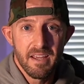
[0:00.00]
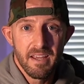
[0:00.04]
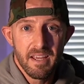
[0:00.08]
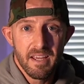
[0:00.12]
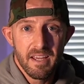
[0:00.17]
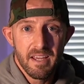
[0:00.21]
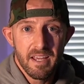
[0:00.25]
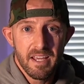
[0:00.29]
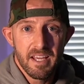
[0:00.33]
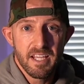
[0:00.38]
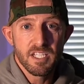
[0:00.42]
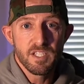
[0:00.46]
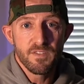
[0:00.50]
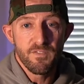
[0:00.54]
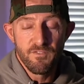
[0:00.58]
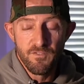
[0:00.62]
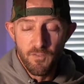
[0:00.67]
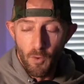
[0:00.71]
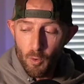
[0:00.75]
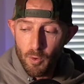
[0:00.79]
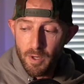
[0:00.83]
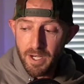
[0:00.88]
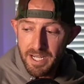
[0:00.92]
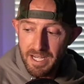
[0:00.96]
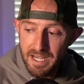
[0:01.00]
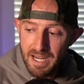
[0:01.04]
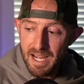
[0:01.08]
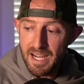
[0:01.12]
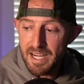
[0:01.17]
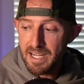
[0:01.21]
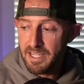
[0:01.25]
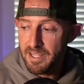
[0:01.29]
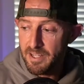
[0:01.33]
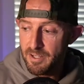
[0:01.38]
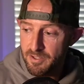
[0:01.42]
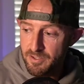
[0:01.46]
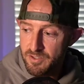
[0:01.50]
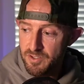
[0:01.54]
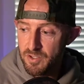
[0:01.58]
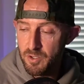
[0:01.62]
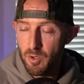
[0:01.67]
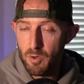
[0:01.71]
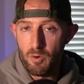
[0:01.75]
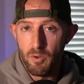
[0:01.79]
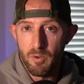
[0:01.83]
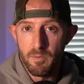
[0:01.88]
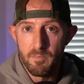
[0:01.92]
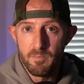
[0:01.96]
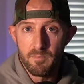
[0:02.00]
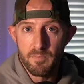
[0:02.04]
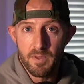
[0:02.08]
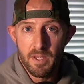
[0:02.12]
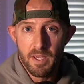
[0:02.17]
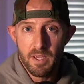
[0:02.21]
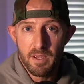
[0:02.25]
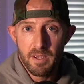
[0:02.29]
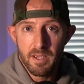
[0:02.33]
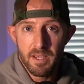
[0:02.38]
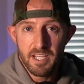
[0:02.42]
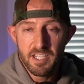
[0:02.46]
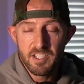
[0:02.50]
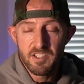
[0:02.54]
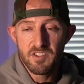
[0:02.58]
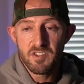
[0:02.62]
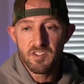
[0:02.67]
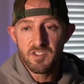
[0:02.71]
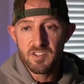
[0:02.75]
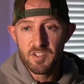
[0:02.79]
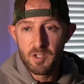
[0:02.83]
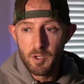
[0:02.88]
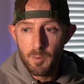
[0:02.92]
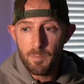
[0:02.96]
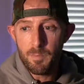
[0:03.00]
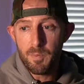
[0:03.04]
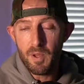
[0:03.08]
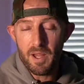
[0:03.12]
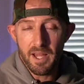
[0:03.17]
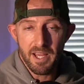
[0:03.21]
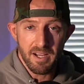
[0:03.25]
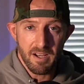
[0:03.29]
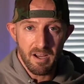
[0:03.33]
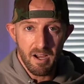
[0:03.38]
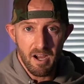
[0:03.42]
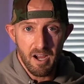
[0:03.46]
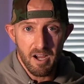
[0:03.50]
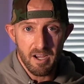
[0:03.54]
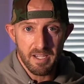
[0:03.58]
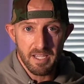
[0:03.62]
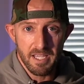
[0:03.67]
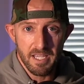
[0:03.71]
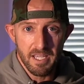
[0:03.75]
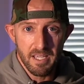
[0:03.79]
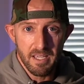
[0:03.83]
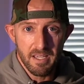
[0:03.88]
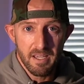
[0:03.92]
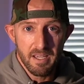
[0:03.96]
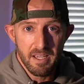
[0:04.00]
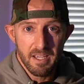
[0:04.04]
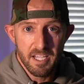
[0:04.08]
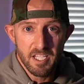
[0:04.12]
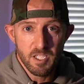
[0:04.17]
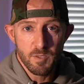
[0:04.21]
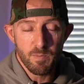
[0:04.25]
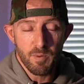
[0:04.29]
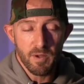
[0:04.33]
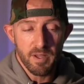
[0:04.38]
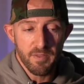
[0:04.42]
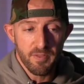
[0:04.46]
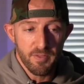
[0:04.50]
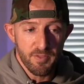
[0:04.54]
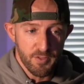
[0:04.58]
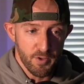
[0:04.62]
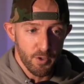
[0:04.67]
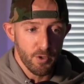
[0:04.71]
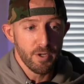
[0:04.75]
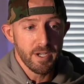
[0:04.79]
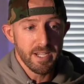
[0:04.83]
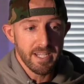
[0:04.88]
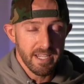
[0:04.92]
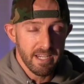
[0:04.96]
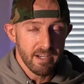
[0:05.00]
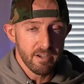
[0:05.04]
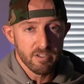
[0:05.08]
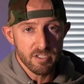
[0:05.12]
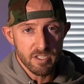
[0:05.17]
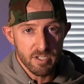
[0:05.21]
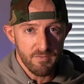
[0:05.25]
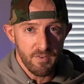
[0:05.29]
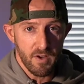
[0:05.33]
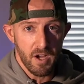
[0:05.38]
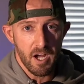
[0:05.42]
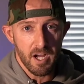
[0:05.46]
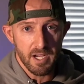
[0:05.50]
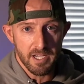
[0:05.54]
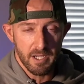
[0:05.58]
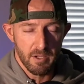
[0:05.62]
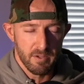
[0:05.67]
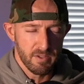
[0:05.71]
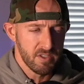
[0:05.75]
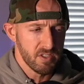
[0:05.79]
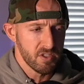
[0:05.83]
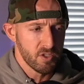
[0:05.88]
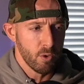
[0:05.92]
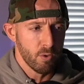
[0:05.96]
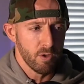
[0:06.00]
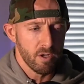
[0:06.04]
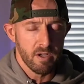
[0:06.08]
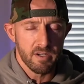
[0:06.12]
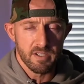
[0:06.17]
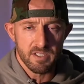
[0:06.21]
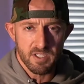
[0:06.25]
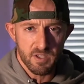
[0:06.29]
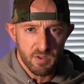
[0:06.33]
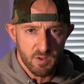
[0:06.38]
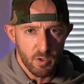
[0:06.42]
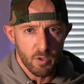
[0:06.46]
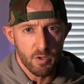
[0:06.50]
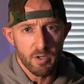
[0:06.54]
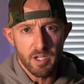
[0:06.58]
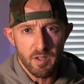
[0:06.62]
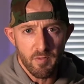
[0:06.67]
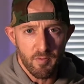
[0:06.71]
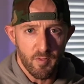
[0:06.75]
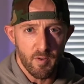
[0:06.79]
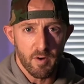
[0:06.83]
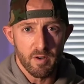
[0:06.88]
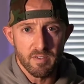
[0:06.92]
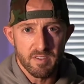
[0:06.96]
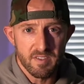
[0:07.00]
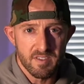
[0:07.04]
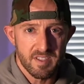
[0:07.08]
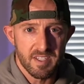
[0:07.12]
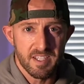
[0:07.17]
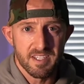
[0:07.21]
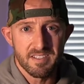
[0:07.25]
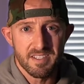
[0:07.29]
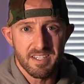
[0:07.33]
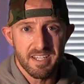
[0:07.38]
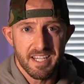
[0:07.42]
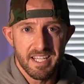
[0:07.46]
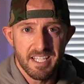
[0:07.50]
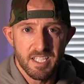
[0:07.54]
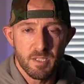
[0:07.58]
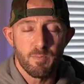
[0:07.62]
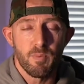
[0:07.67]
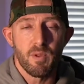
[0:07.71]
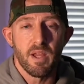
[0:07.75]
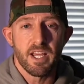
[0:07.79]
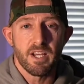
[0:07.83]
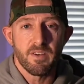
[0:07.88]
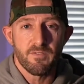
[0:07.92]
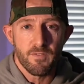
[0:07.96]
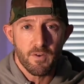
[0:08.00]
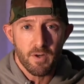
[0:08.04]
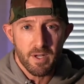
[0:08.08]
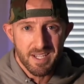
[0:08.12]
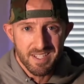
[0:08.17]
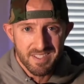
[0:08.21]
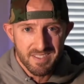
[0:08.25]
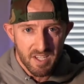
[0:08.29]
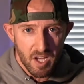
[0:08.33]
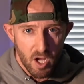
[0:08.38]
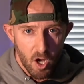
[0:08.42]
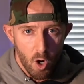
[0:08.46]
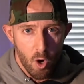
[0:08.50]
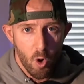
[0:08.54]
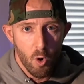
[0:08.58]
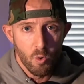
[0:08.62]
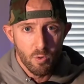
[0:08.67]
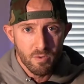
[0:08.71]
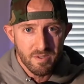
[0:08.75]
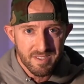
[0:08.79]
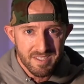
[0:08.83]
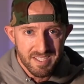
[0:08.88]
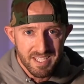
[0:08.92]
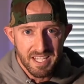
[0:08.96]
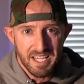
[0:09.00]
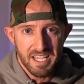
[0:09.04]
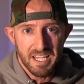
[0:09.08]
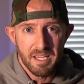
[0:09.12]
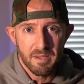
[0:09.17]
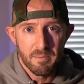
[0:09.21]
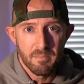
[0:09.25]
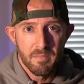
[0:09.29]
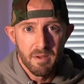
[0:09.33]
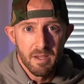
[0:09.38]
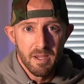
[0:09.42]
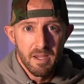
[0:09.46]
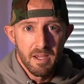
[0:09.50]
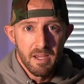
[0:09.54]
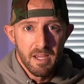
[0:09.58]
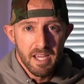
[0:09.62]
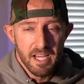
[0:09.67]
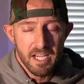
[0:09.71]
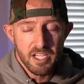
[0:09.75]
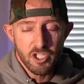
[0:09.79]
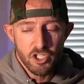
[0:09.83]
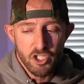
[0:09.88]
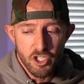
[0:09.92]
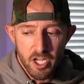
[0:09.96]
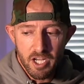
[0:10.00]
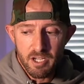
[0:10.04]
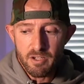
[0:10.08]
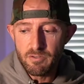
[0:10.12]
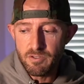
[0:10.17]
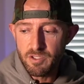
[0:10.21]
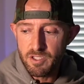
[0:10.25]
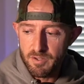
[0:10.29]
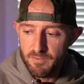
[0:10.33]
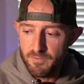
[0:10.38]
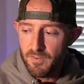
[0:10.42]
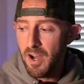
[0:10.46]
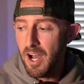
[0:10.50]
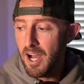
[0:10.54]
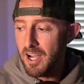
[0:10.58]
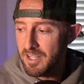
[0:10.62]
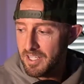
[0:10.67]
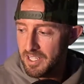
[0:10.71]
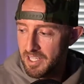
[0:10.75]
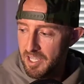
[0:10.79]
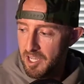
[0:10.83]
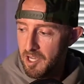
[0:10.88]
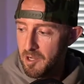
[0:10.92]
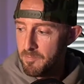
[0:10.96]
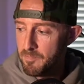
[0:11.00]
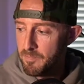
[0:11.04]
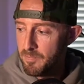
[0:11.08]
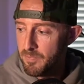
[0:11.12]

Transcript: He's 49 years old. He's still playing hockey. He's played 30 years of hockey. This is going on his 33rd season. He's playing for his own team in Czechoslovakia.